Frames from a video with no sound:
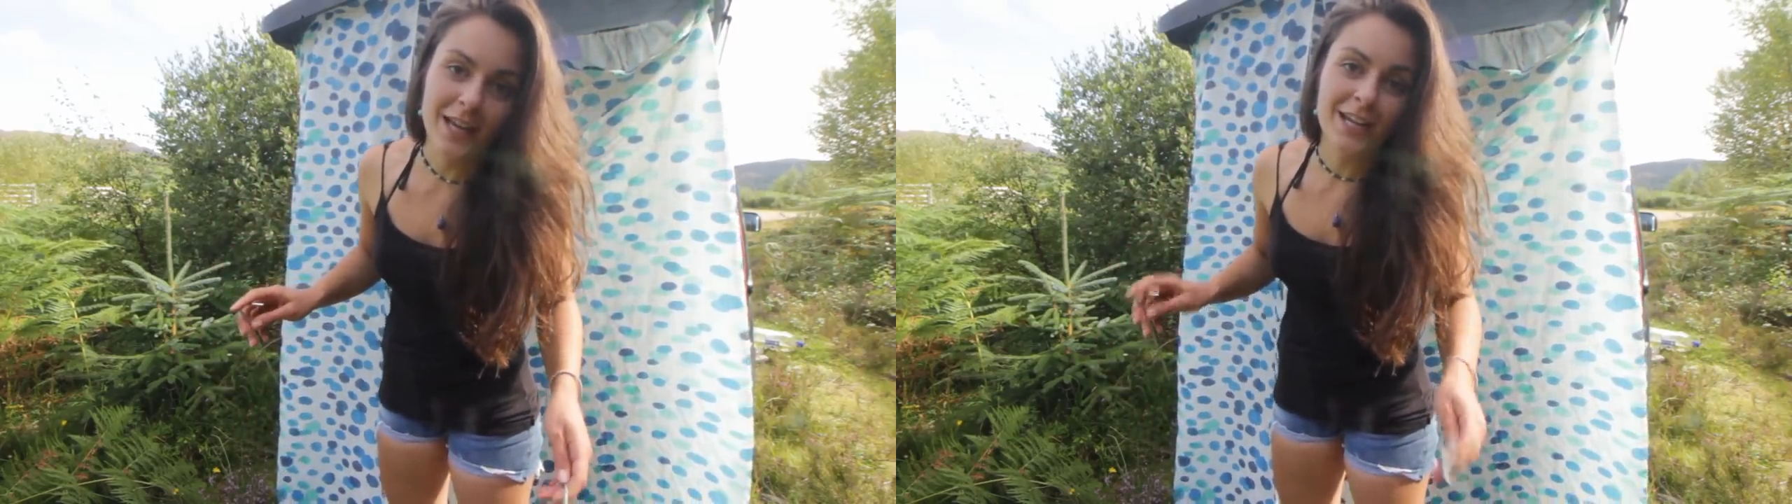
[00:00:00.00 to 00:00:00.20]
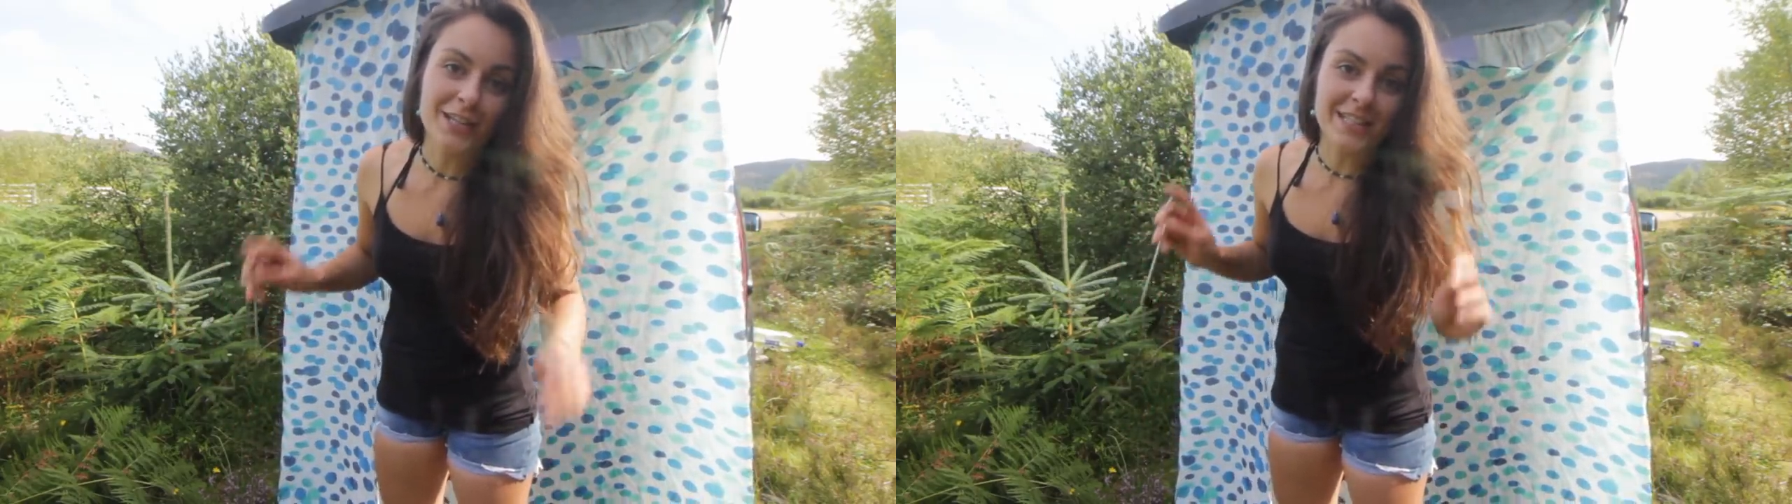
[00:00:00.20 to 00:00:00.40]

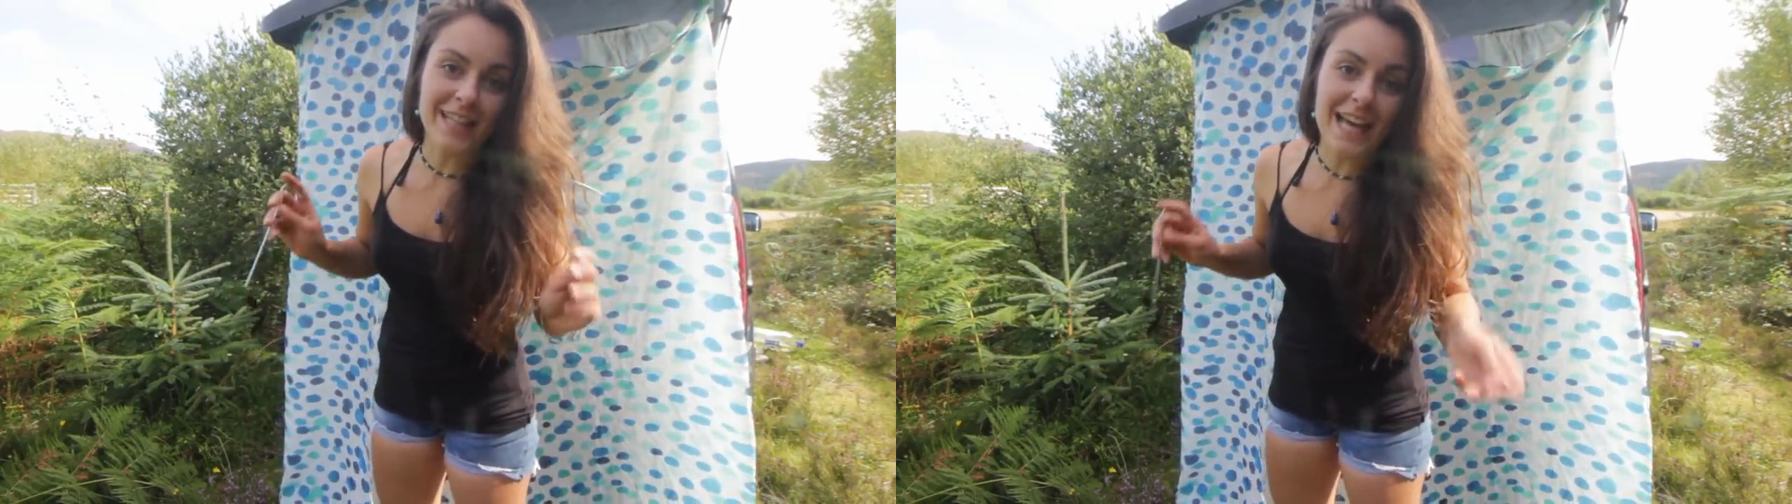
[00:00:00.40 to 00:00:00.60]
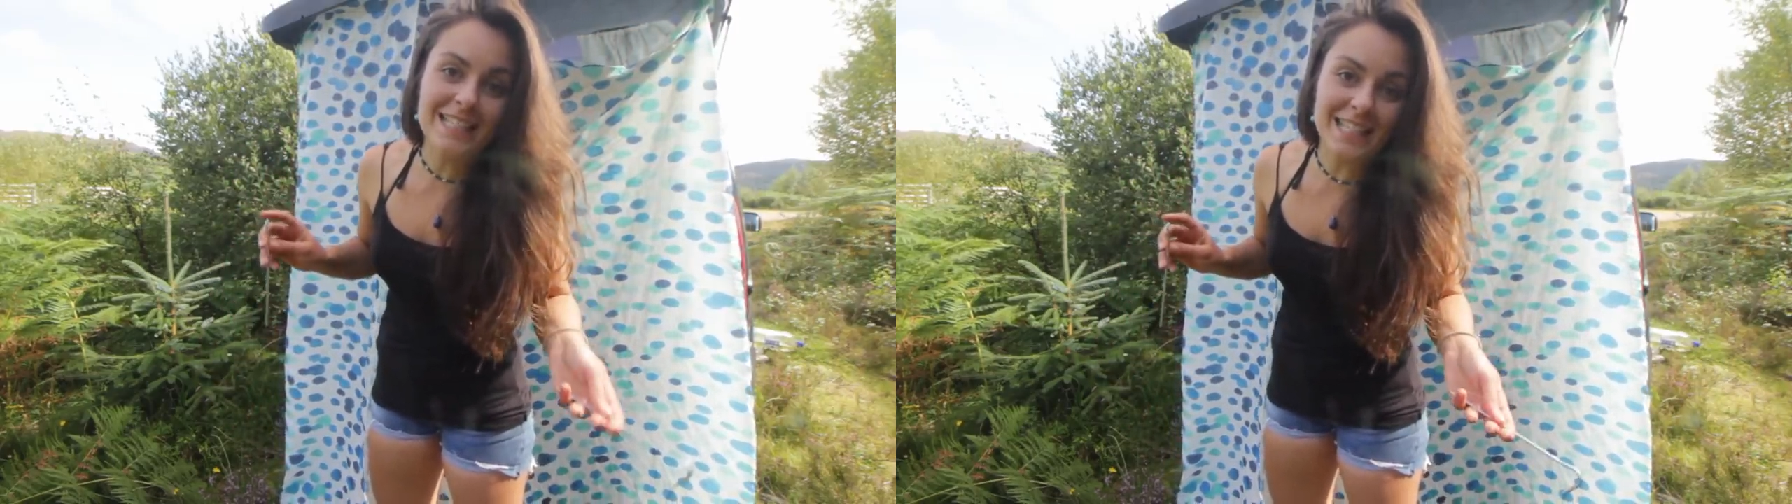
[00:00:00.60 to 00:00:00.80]
because the
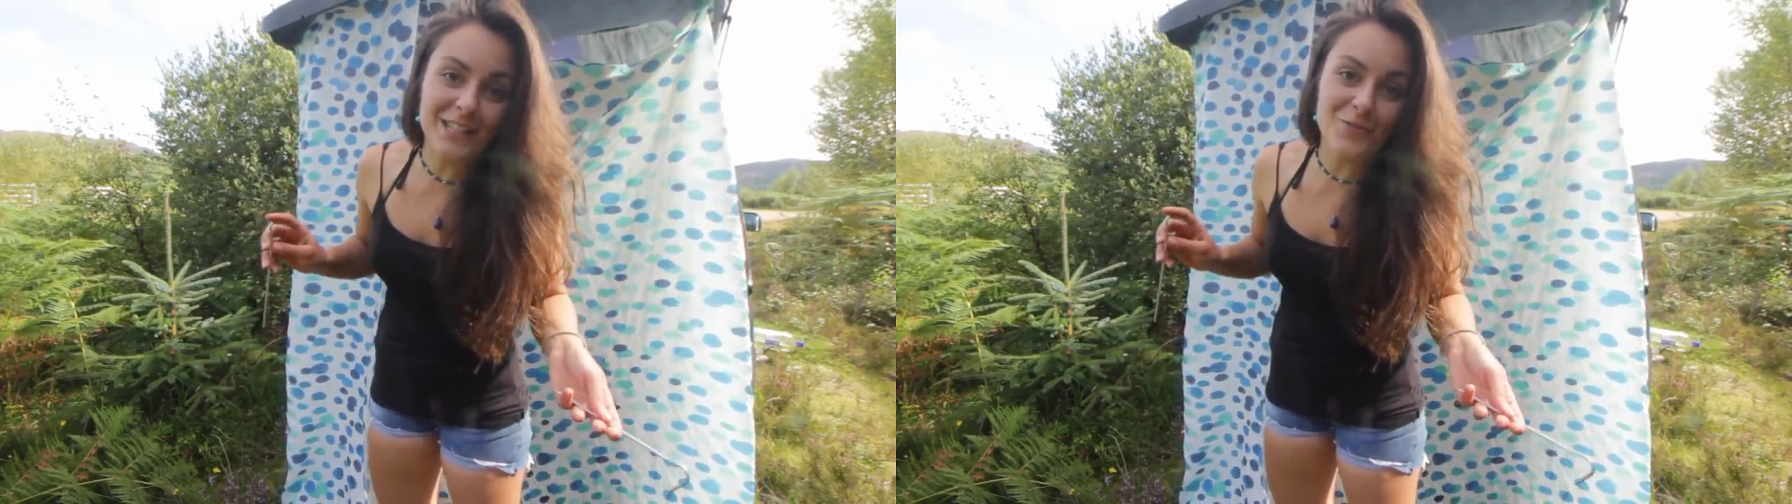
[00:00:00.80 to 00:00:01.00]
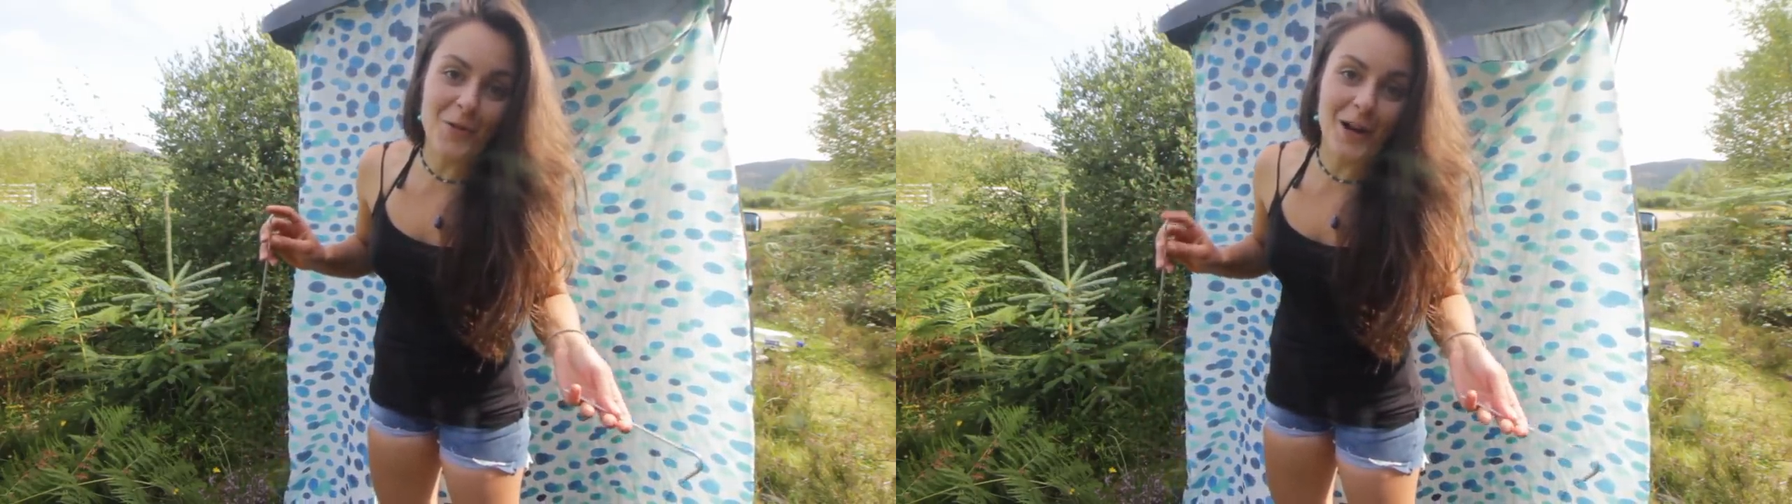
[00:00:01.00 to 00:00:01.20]
last thing
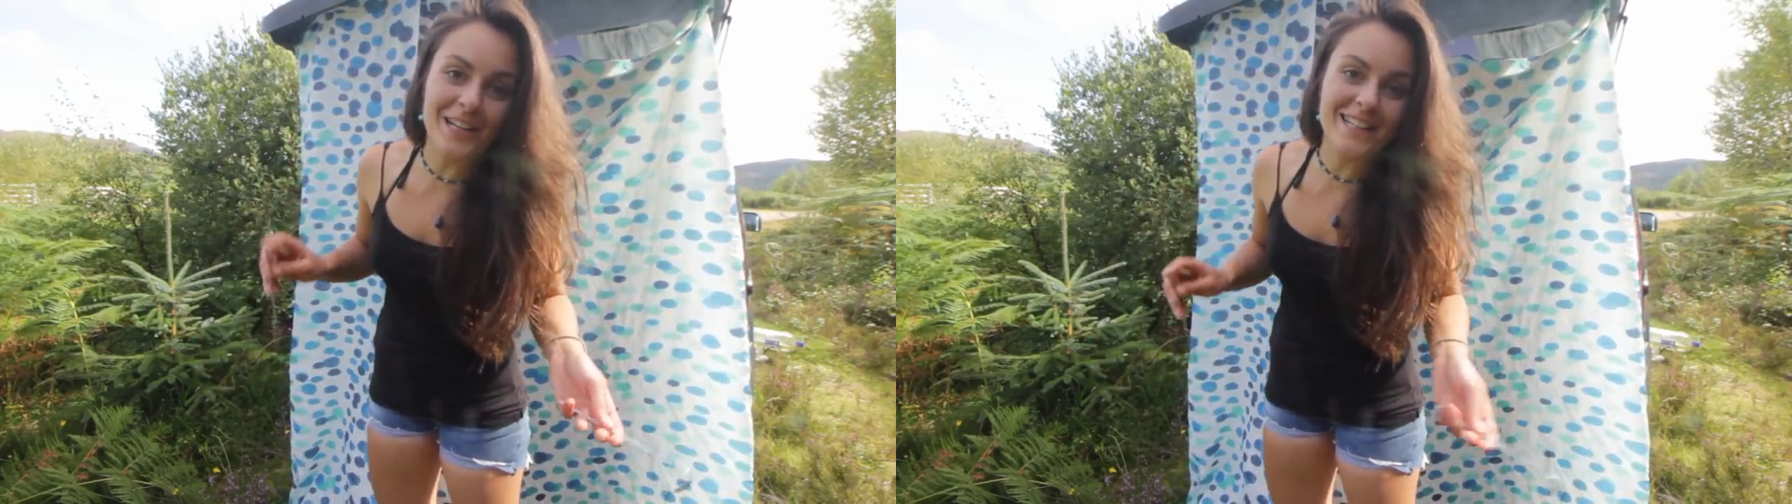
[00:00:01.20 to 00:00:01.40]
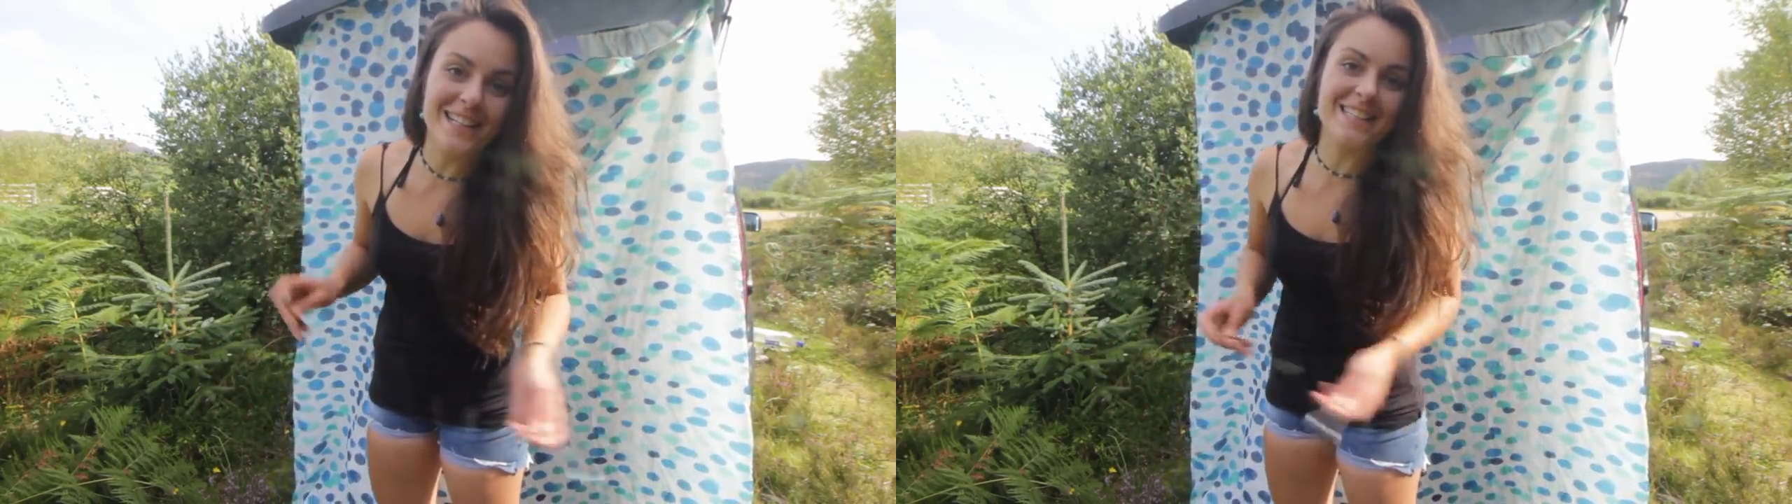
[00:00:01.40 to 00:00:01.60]
you
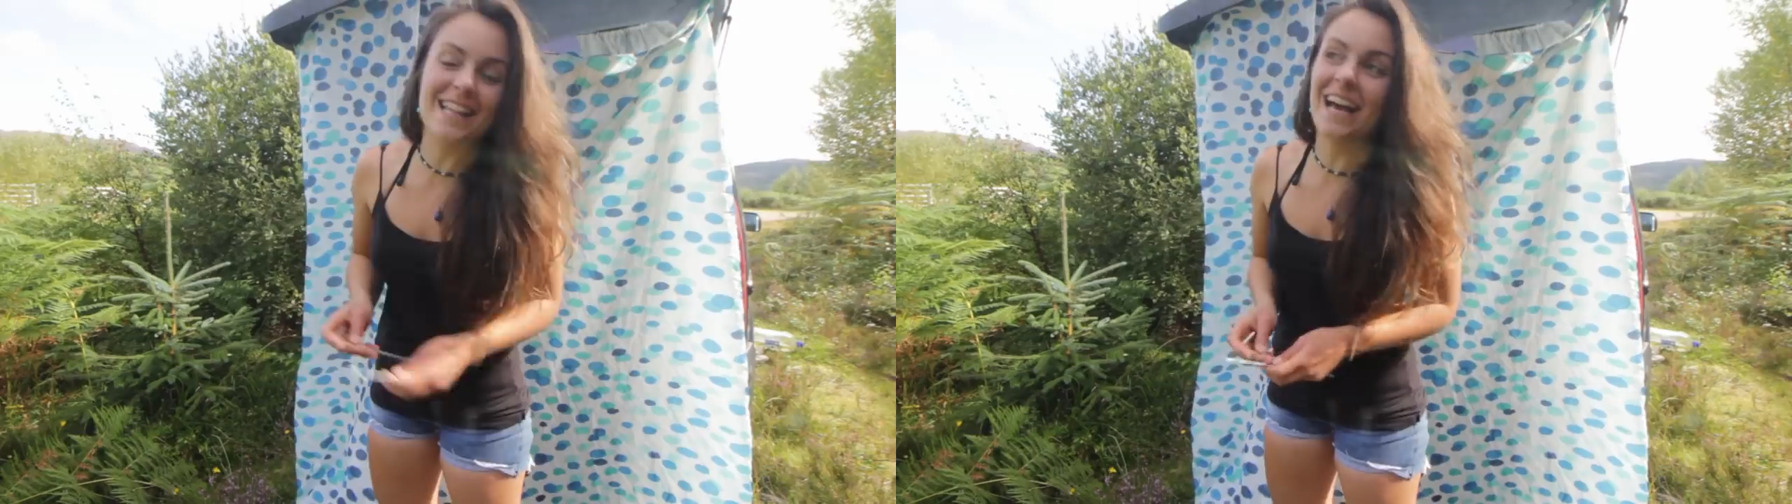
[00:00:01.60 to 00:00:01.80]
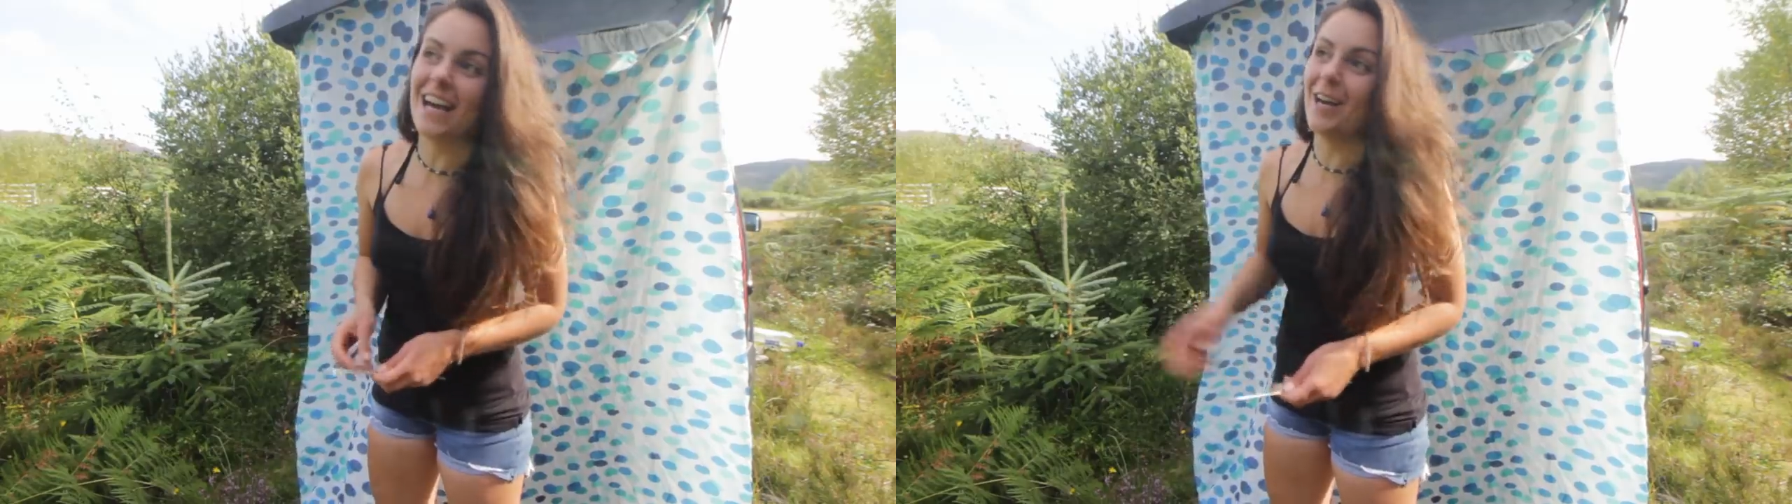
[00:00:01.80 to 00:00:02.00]
want is that